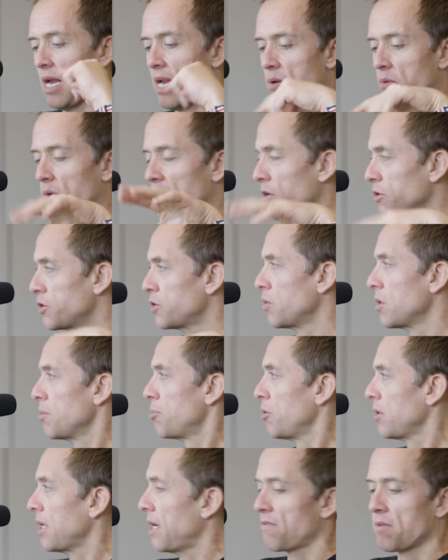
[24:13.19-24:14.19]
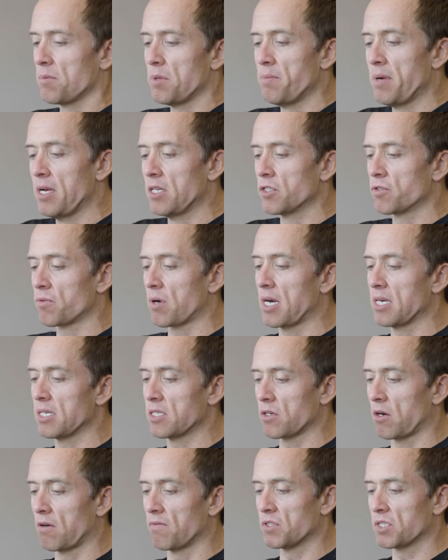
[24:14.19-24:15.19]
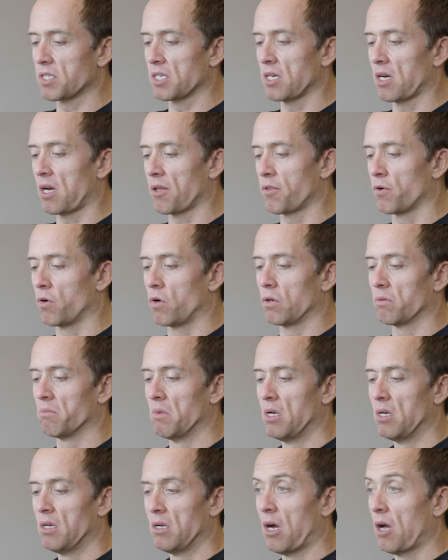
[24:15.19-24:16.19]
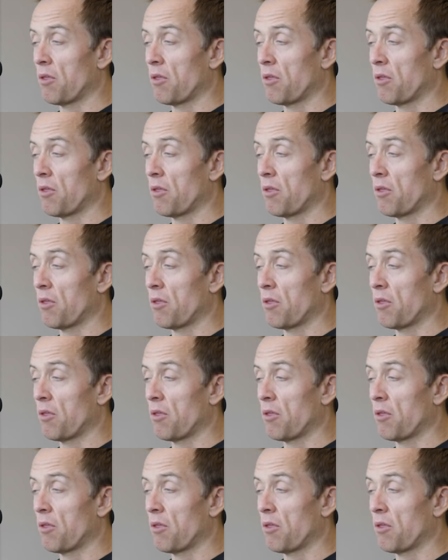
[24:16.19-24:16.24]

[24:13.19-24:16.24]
anyone else you want to pull out from the men's race? Obviously, I thought